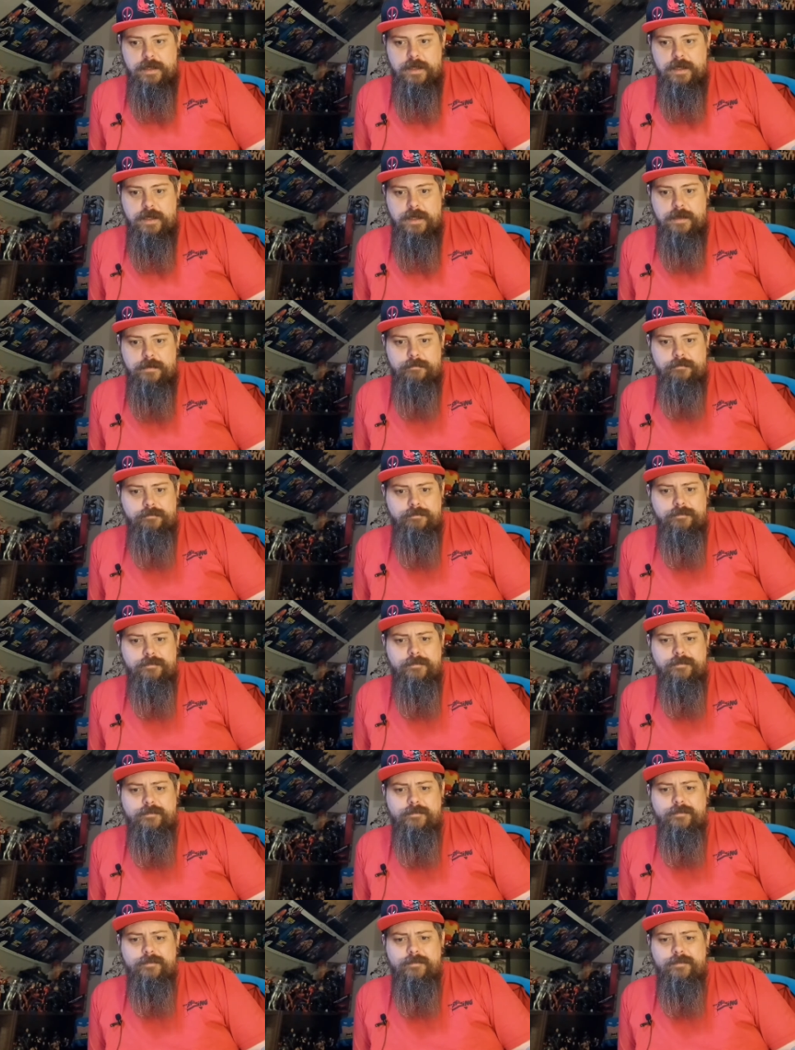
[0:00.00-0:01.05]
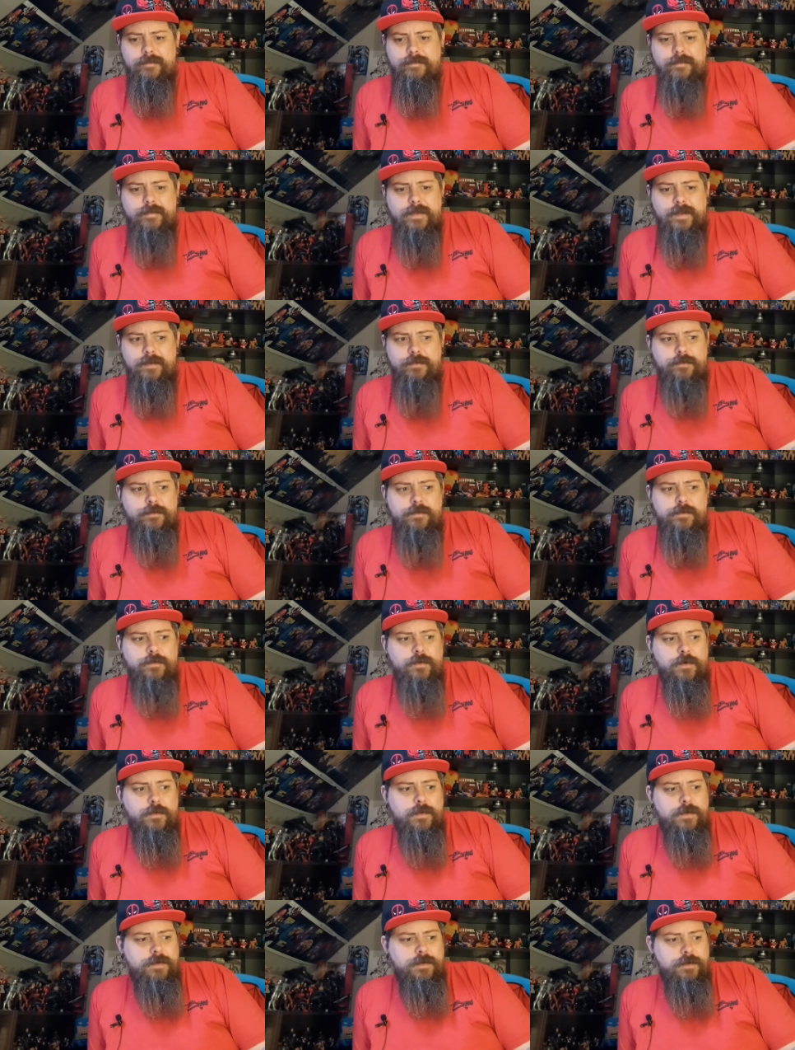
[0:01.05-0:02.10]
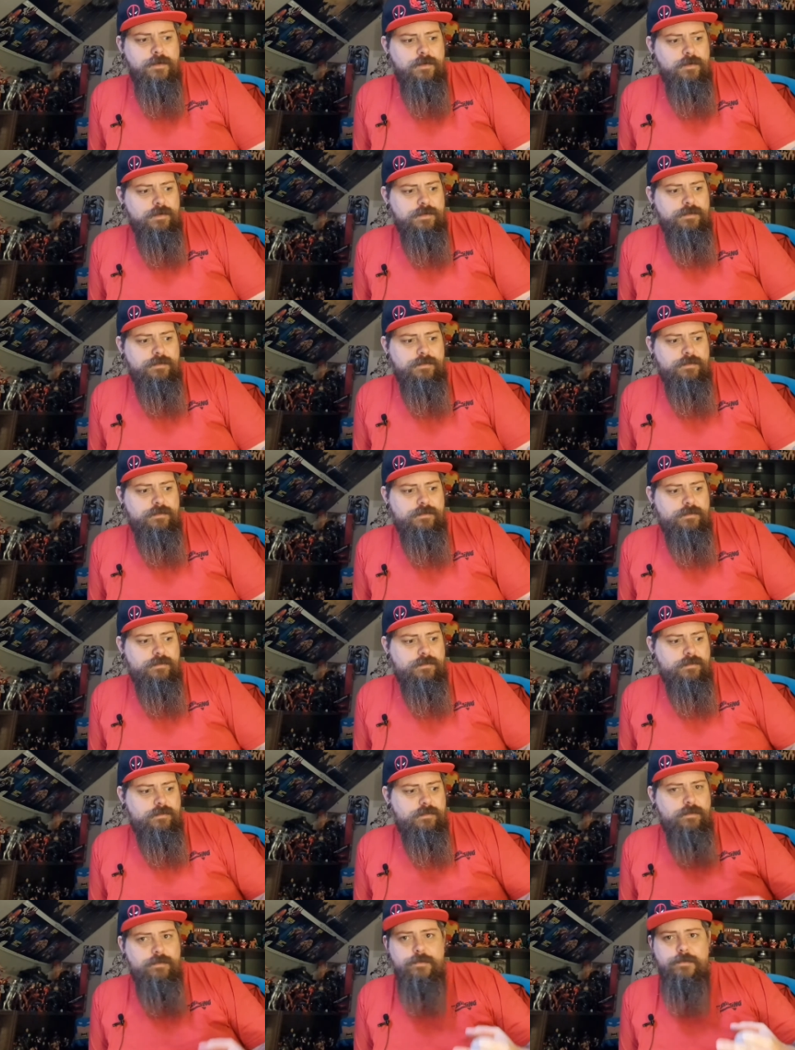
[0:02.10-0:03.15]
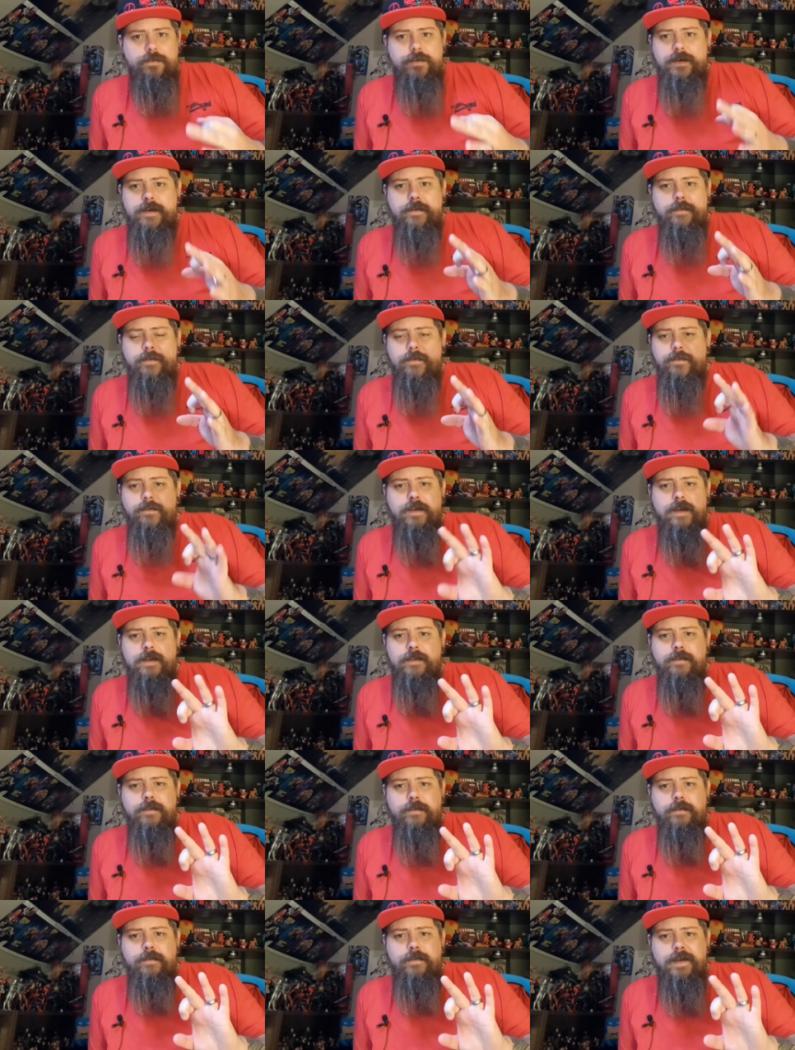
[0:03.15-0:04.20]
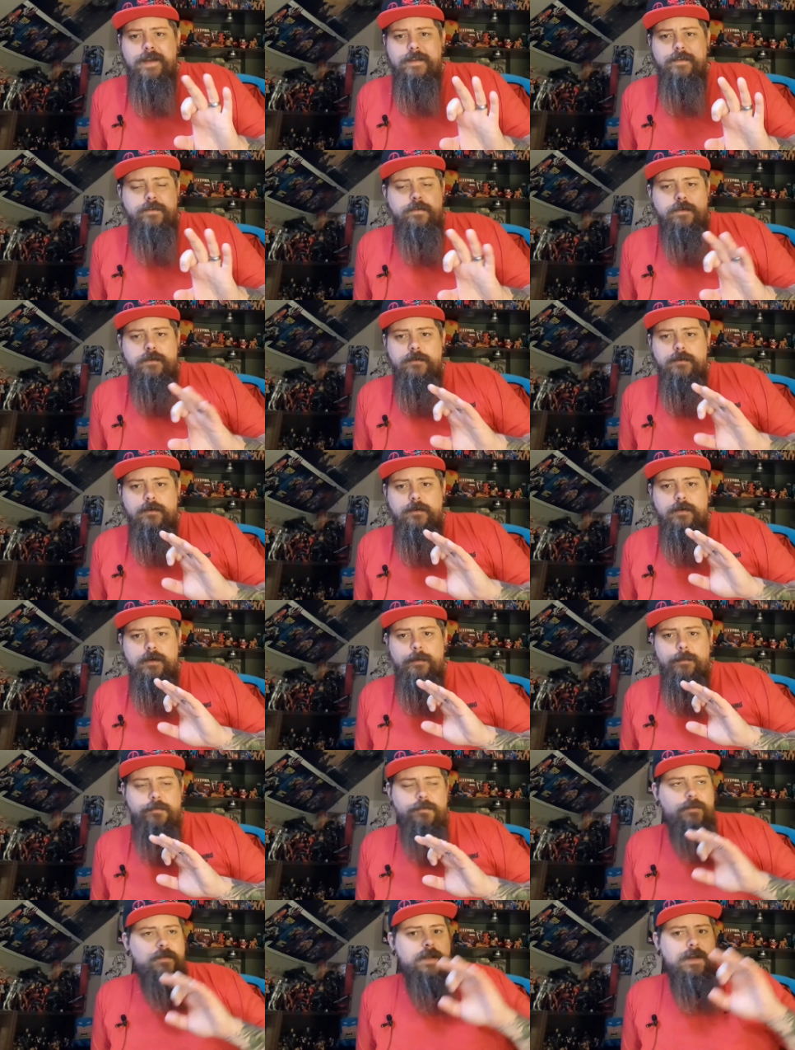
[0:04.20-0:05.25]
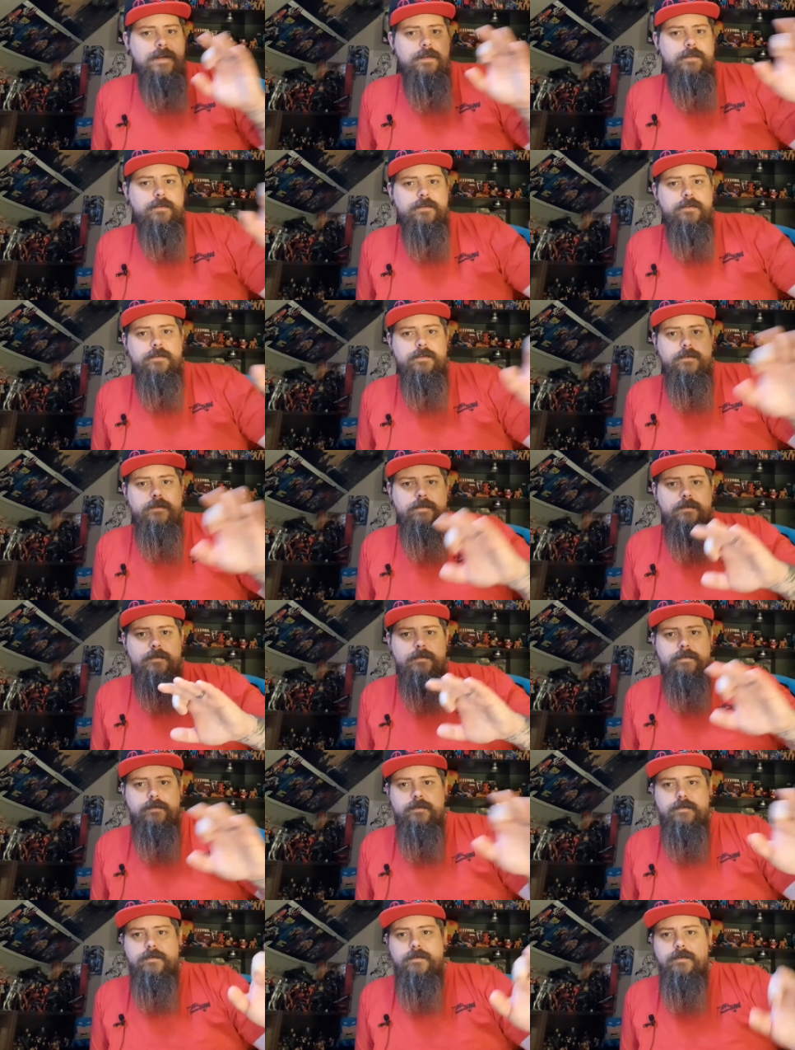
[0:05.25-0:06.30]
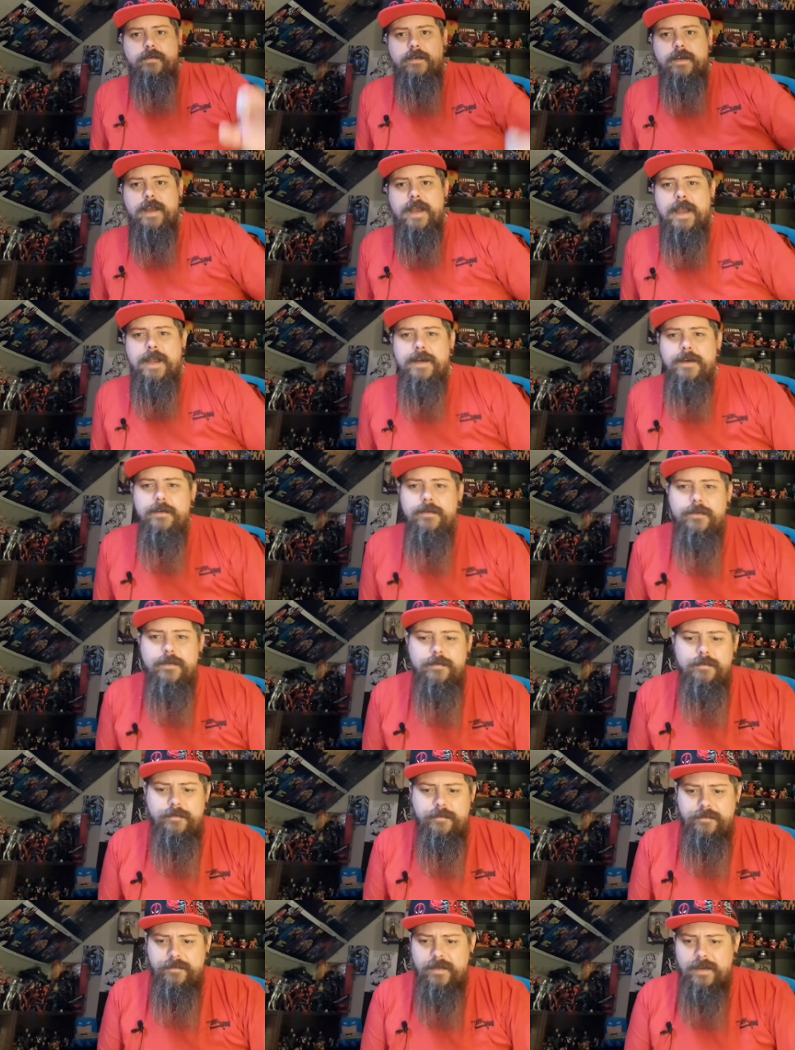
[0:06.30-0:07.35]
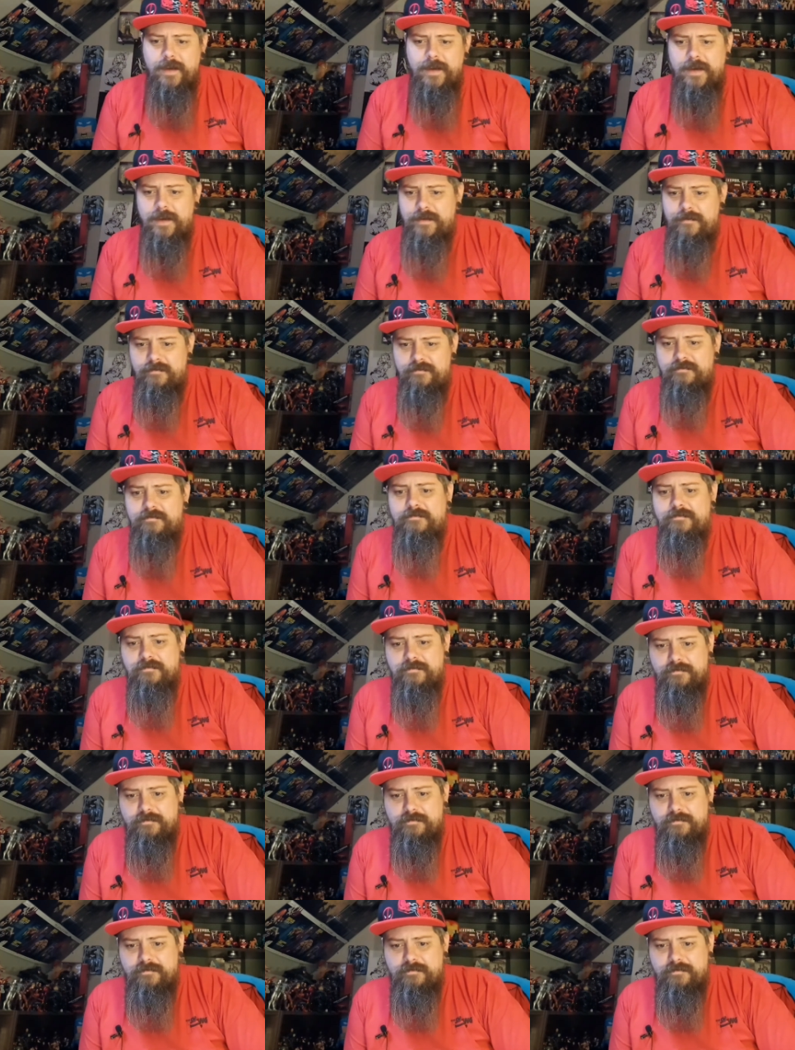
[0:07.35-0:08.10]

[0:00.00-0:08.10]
So you've got to acknowledge 3 different sets of fans and not upset any of them. And